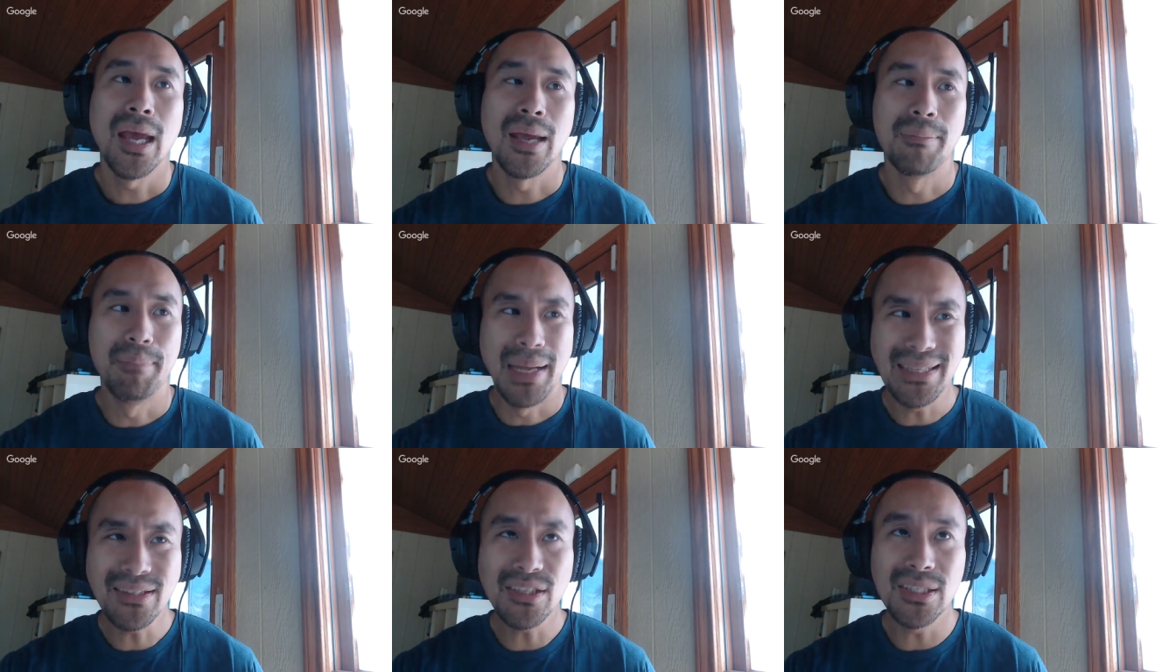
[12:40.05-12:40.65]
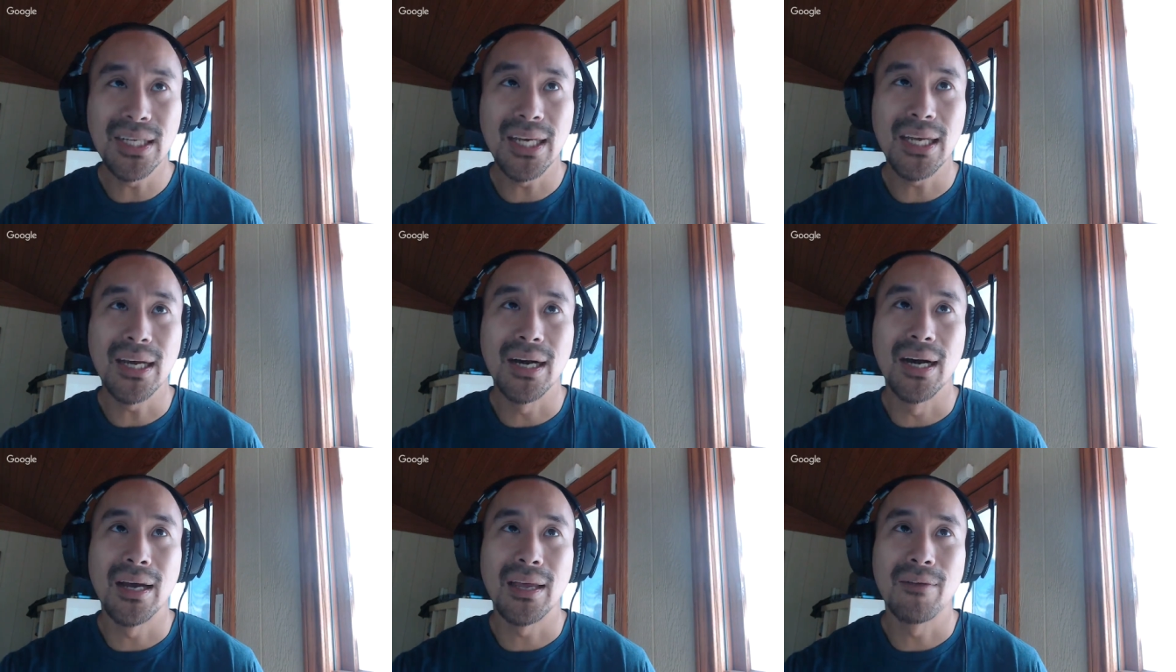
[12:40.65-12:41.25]
And
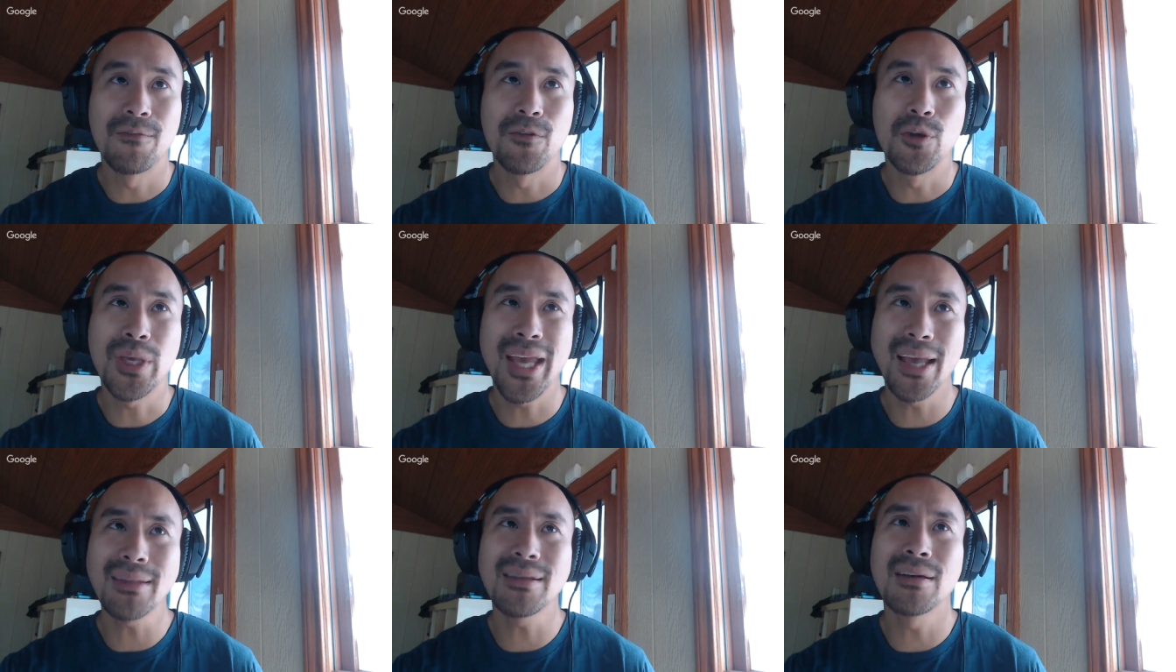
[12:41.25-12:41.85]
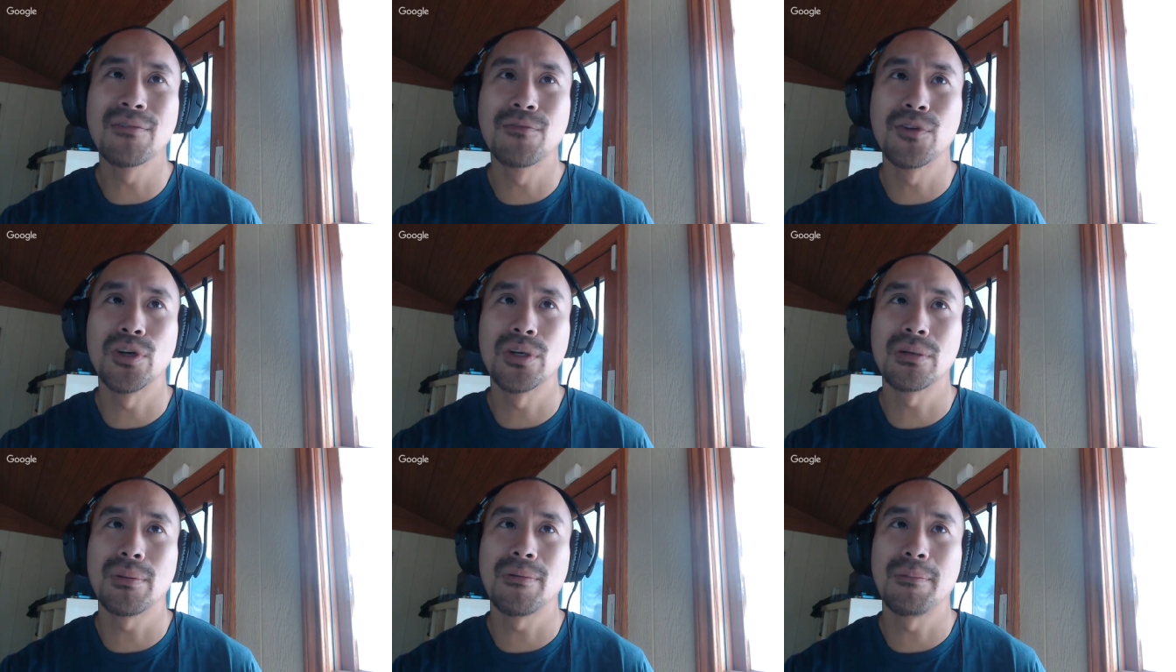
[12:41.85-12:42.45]
mentally, if you can
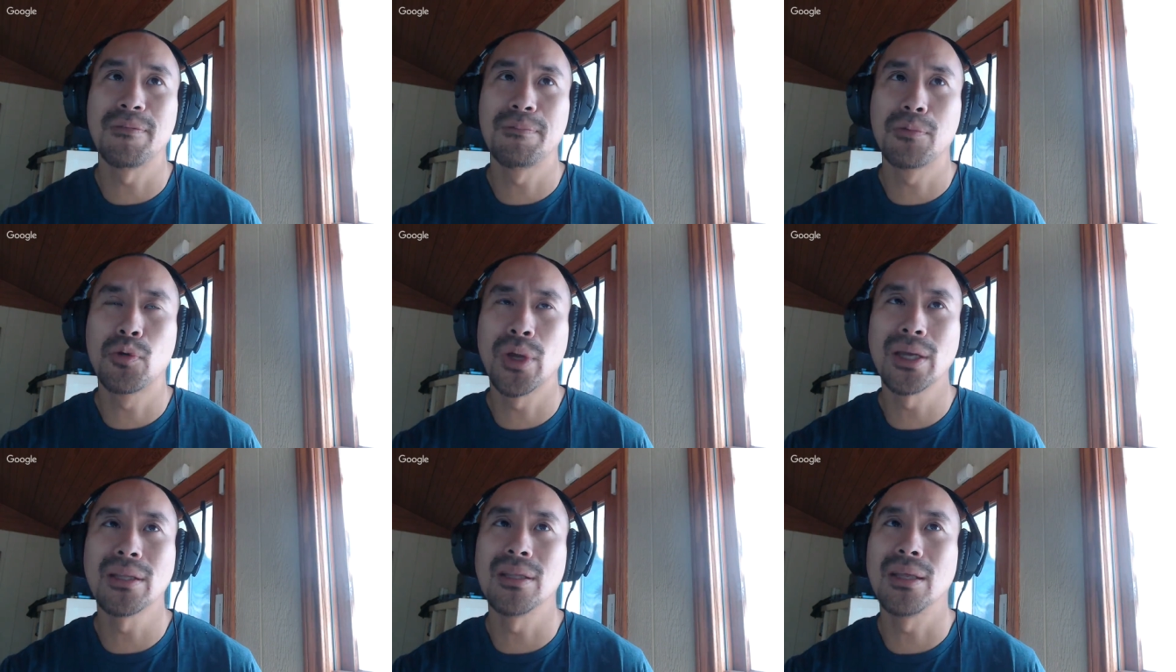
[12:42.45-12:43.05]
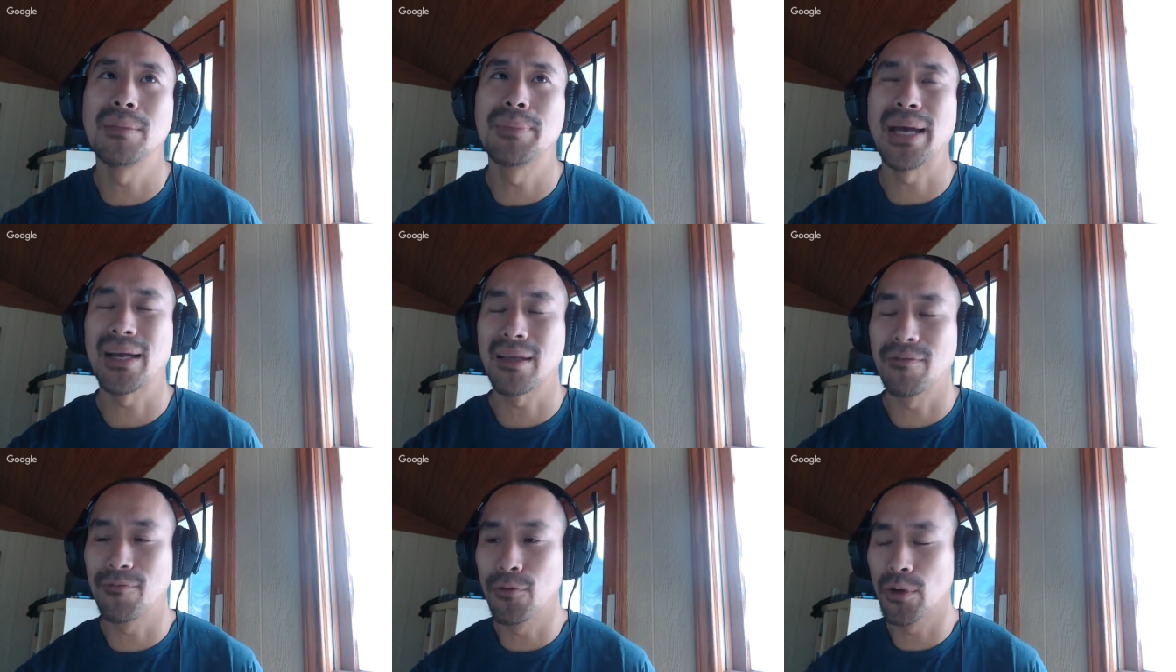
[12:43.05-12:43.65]
convert quickly
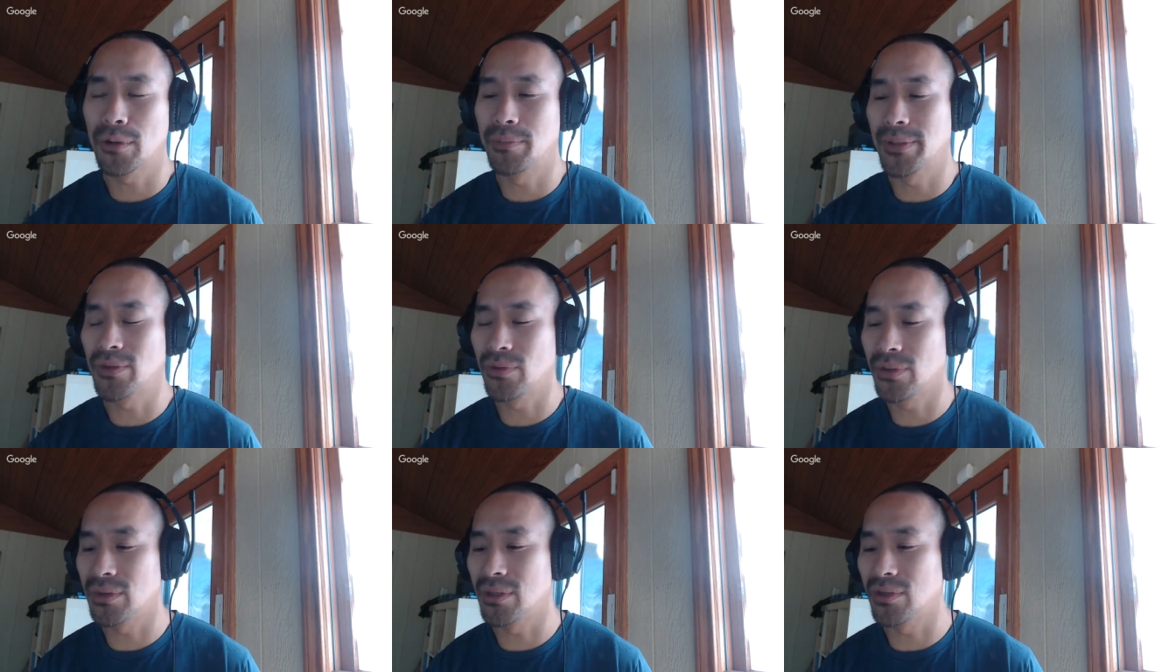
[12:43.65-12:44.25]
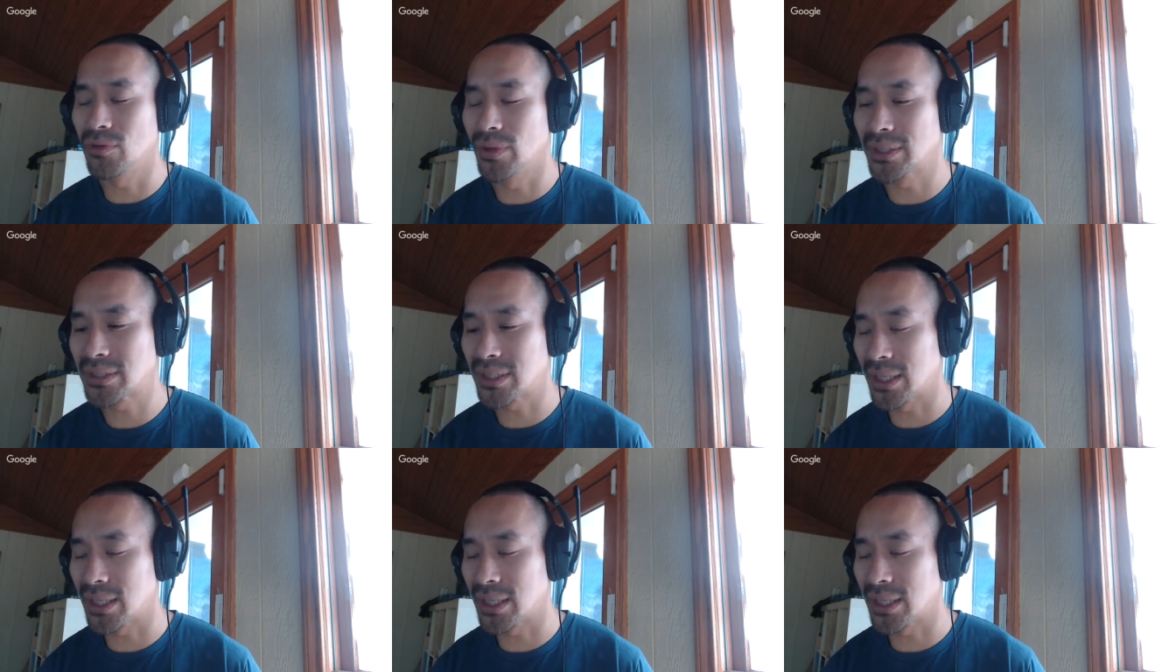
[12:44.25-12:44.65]
back and forth between the U.S.